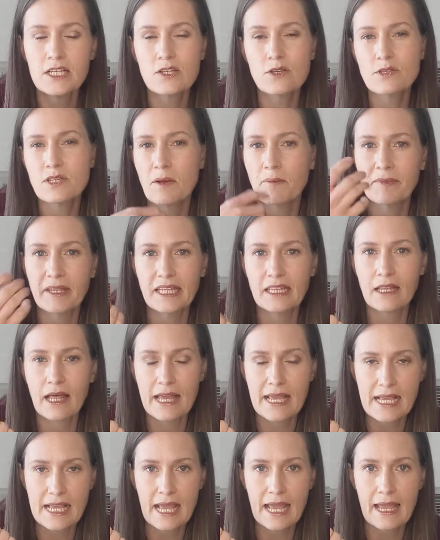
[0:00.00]
so something
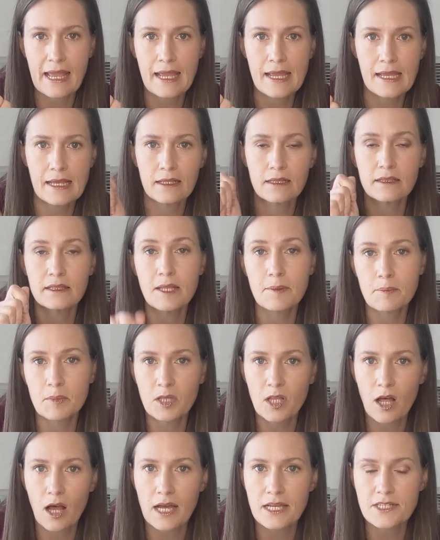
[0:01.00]
like a lip
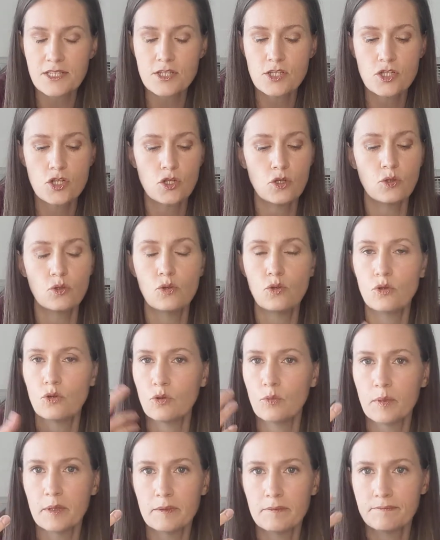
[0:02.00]
gloss
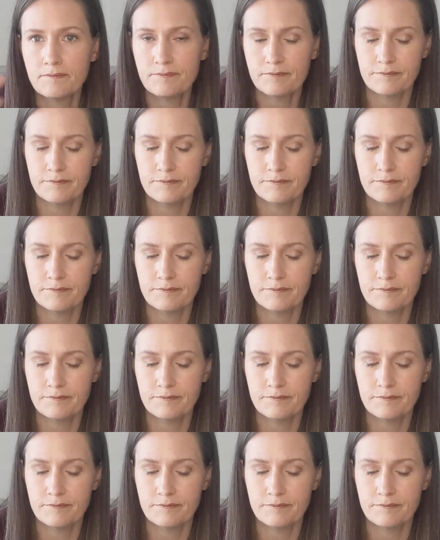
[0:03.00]
tube,